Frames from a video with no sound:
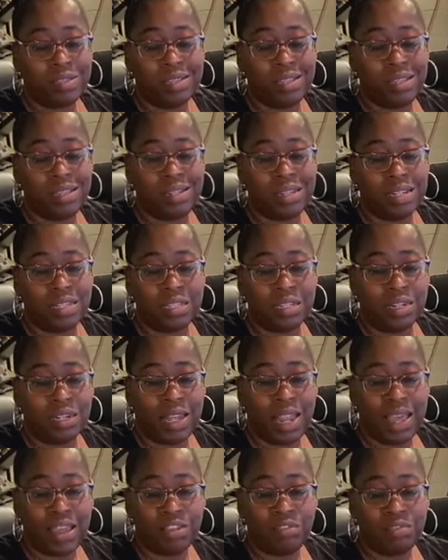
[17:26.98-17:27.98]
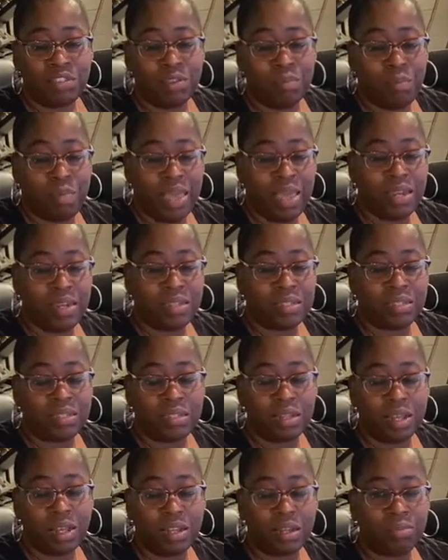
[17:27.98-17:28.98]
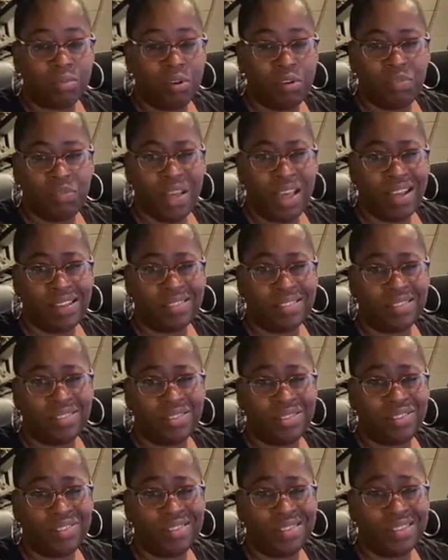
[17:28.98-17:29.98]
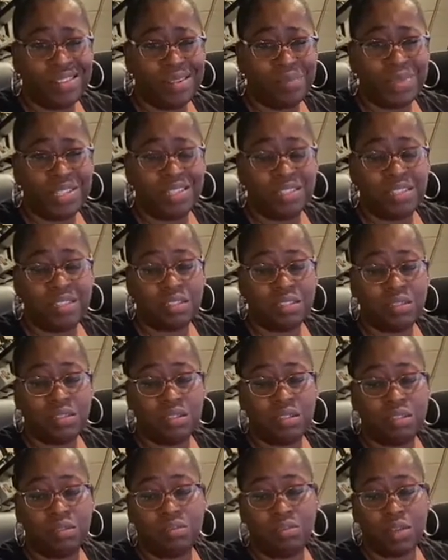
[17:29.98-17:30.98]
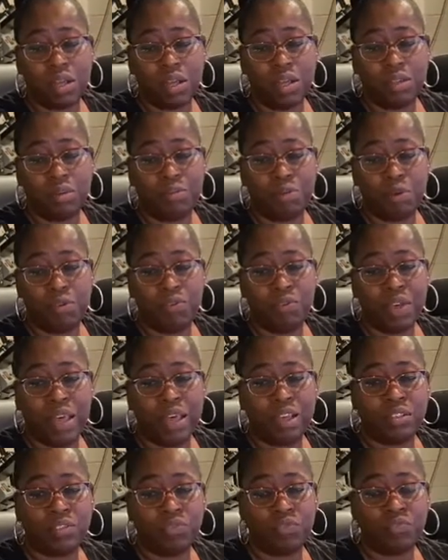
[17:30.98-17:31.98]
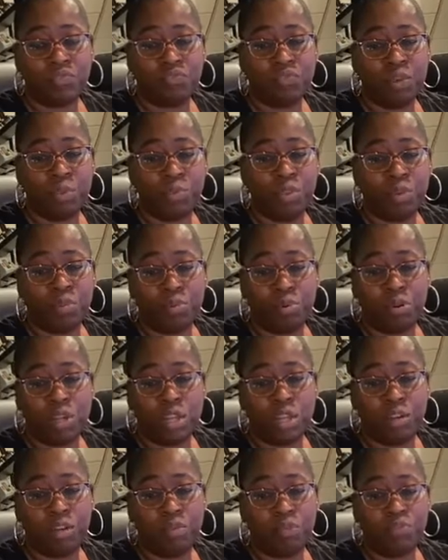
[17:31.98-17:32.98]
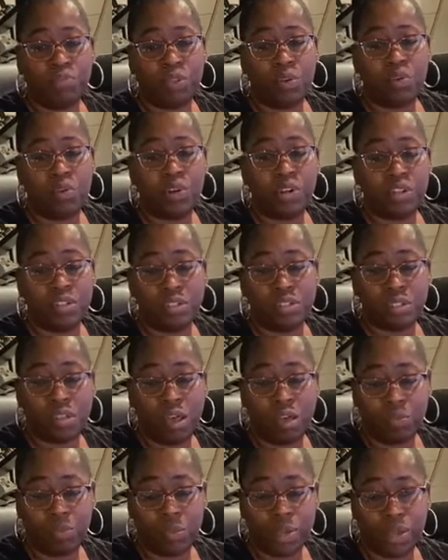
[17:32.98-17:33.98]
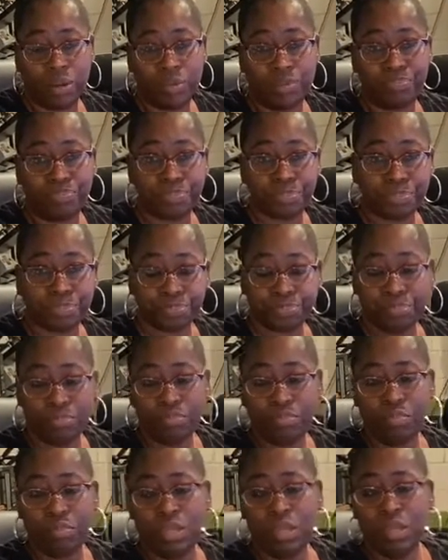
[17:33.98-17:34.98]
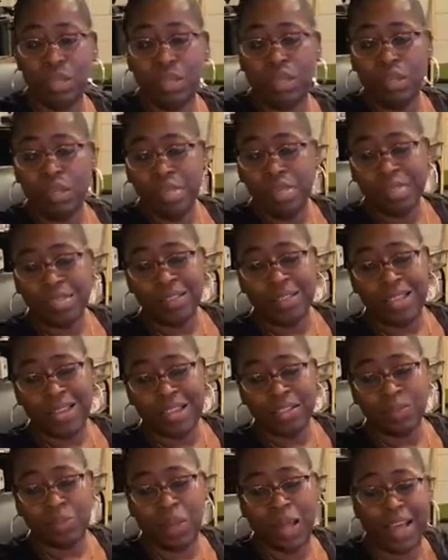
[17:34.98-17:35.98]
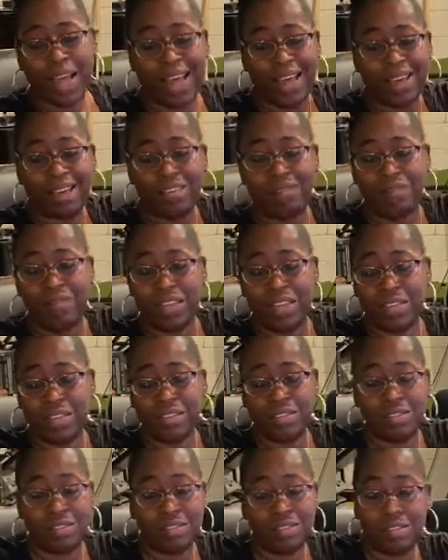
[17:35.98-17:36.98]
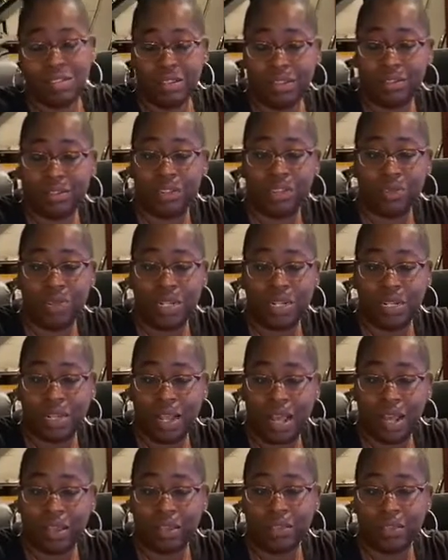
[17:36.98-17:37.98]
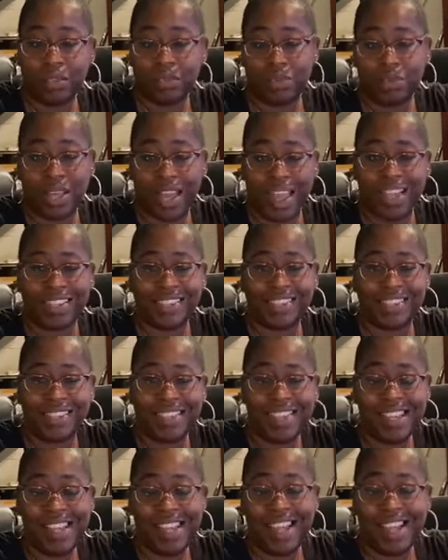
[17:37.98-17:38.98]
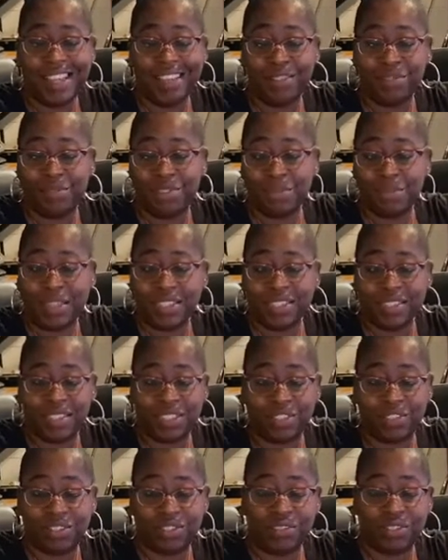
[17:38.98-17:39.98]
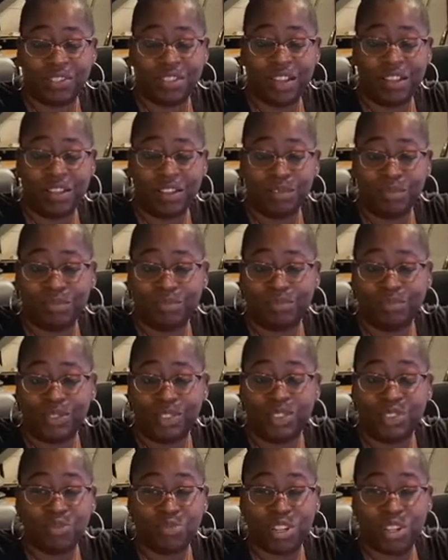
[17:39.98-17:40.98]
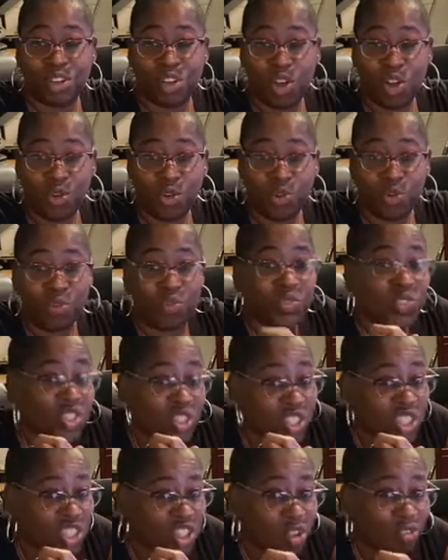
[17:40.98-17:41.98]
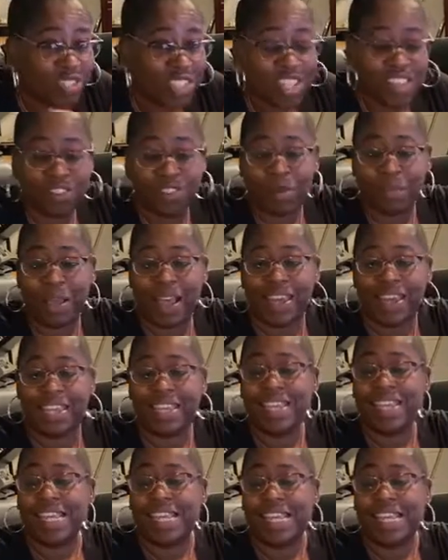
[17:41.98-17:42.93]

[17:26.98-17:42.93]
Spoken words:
it doesn't allow you to manage the color profile, so you're limited to the color profiles from your printer or your software. So that's why I invest a little $20. Well, actually, I use my sister's student code. Don't tell nobody,